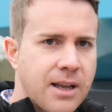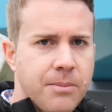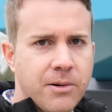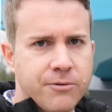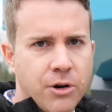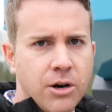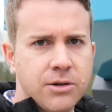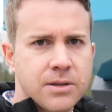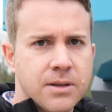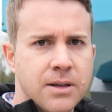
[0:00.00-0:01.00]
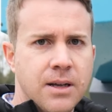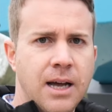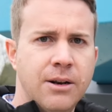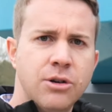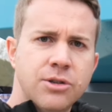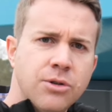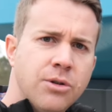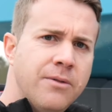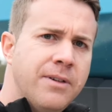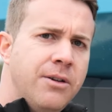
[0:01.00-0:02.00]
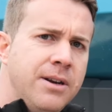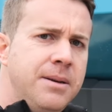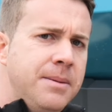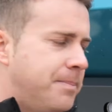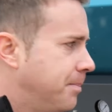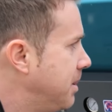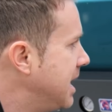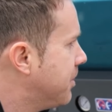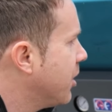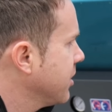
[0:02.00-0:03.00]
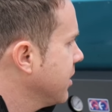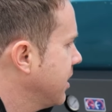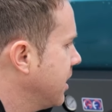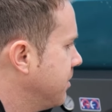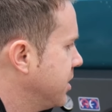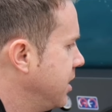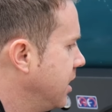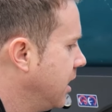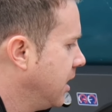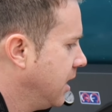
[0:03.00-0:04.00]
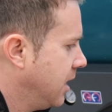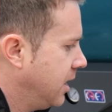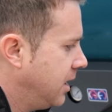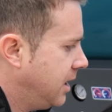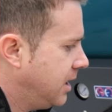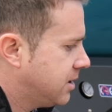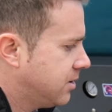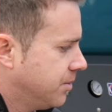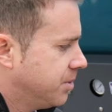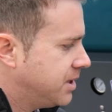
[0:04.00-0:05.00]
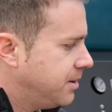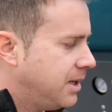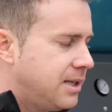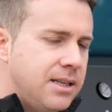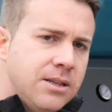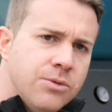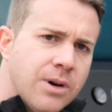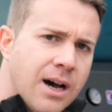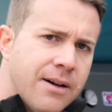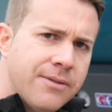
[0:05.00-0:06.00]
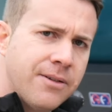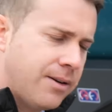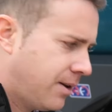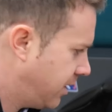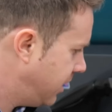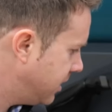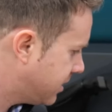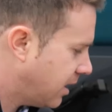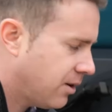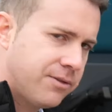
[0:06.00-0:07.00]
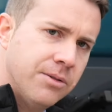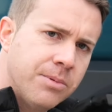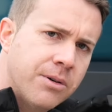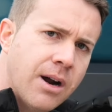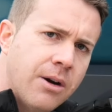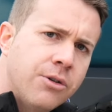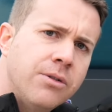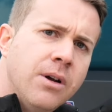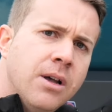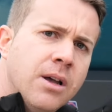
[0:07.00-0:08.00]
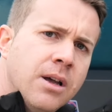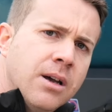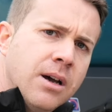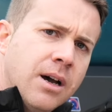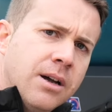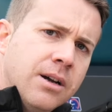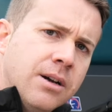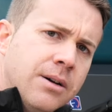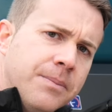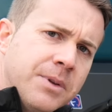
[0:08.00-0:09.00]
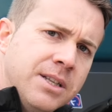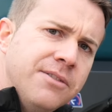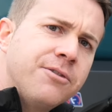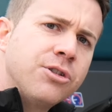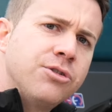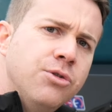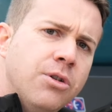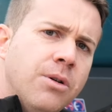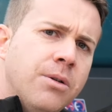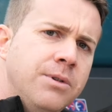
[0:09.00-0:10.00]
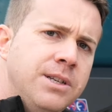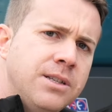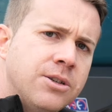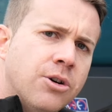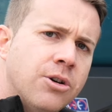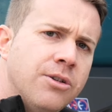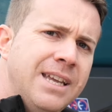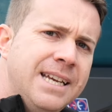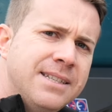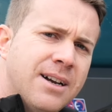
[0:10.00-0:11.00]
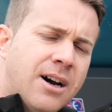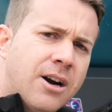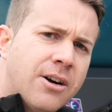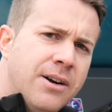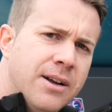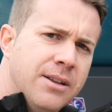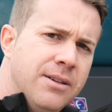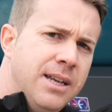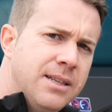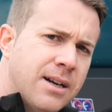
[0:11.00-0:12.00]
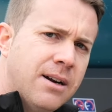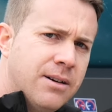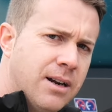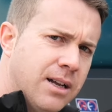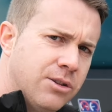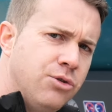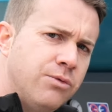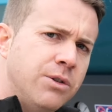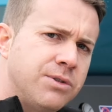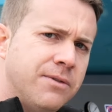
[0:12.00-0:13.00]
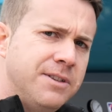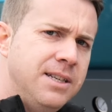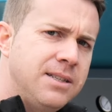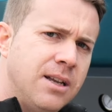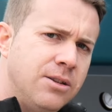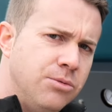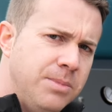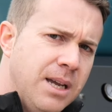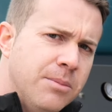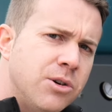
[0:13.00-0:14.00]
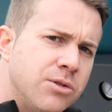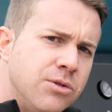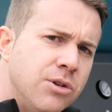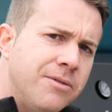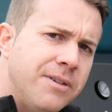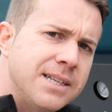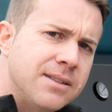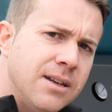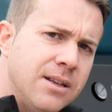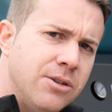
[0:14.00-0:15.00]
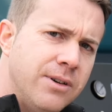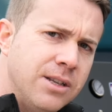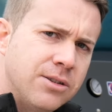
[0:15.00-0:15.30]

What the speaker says: type of rollers, and also a very big point on that machine, it's the possibility to have, instead of the power harrow, a different tool which is called the XR, and the XR are 2 rows of disc to be able to go fast during